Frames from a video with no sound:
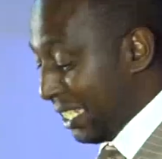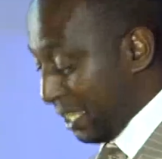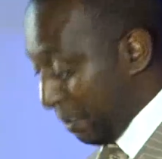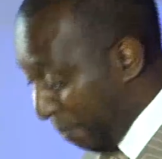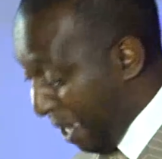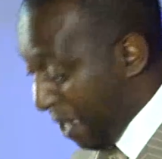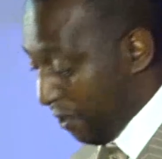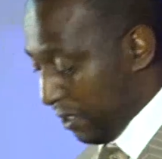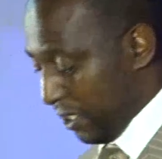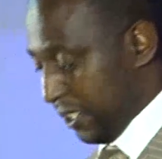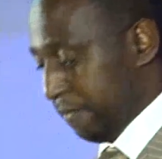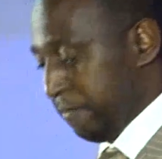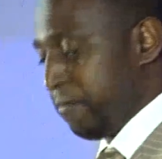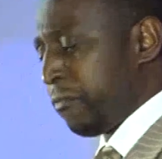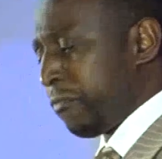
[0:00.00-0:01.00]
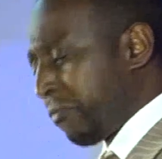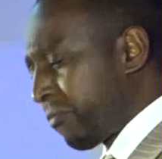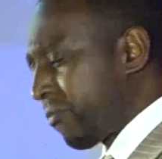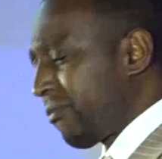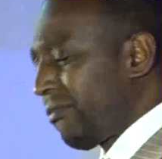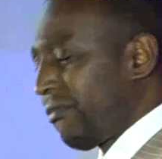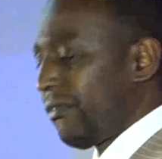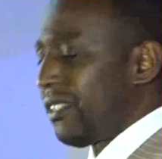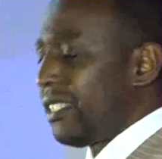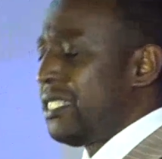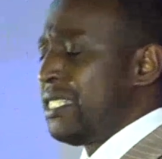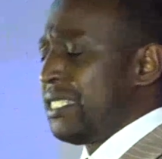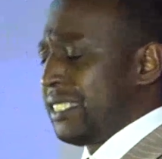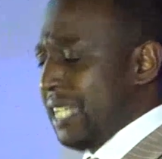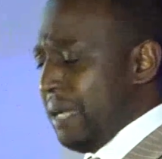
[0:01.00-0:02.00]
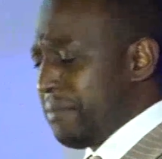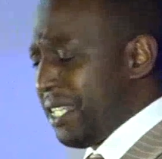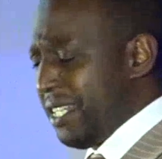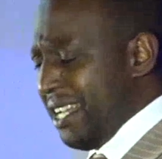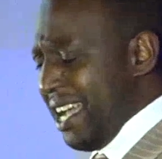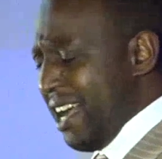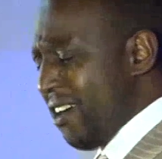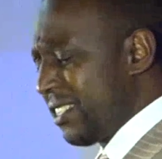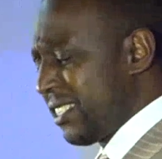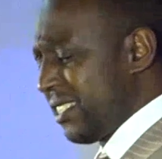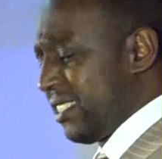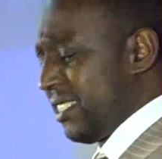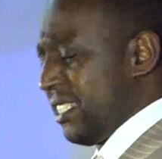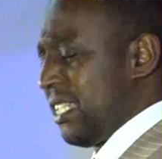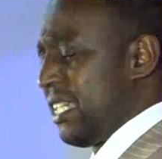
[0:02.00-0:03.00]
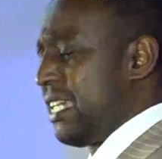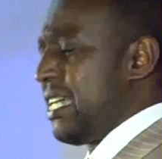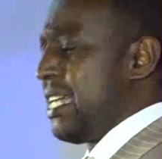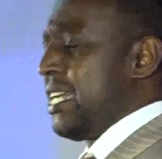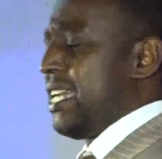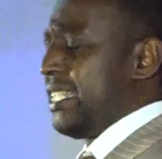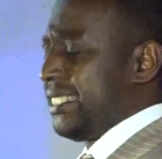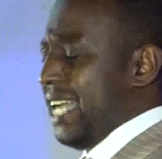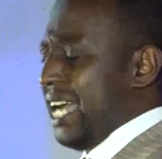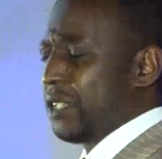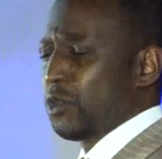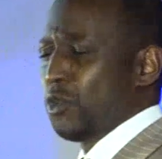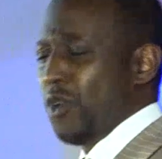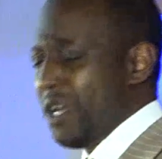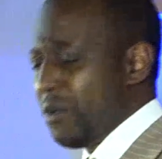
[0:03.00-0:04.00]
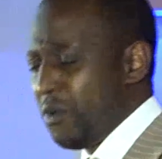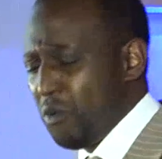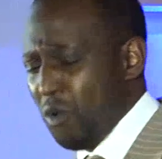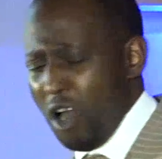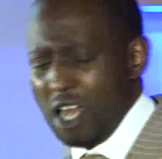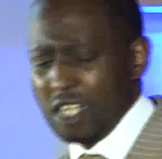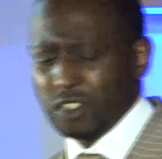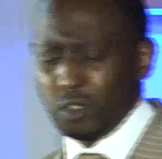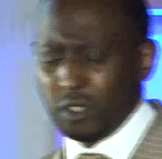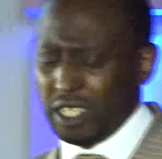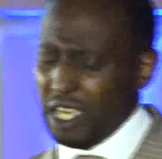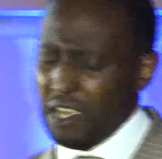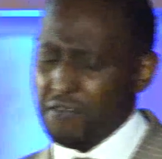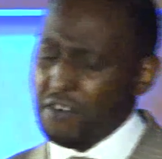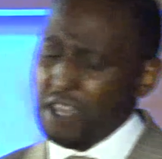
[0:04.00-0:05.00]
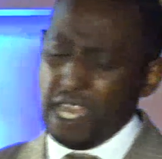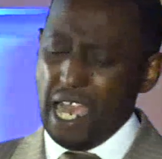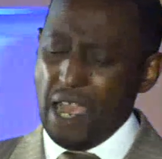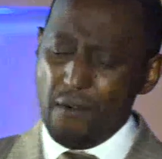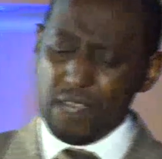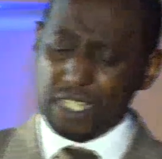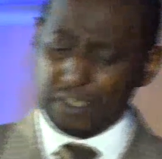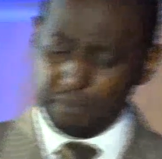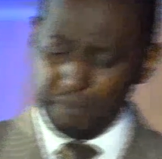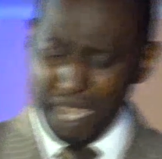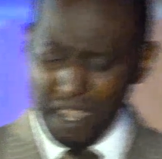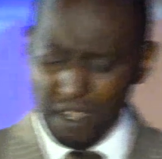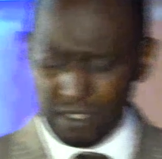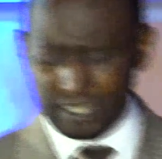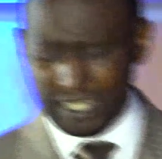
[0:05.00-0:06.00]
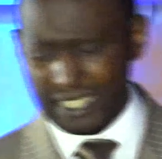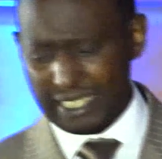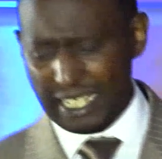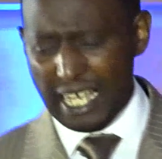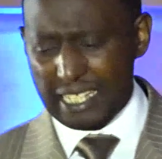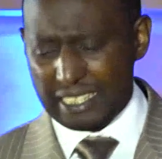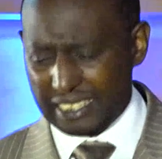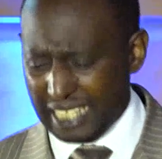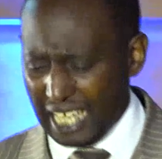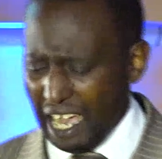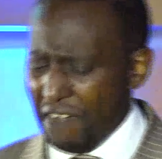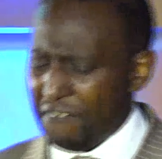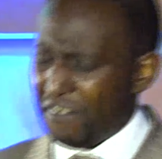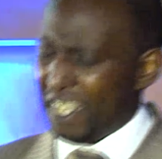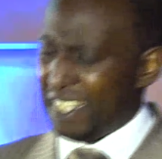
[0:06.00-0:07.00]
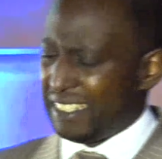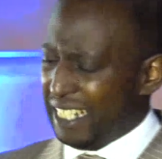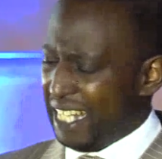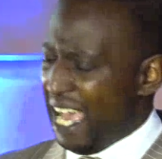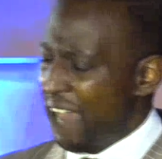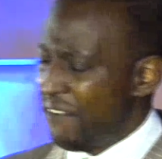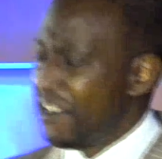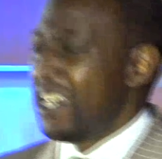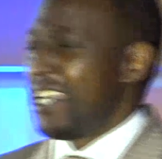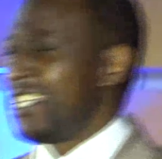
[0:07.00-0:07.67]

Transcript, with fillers: that spouse. Something else is that when we want to give our spouses selfless love,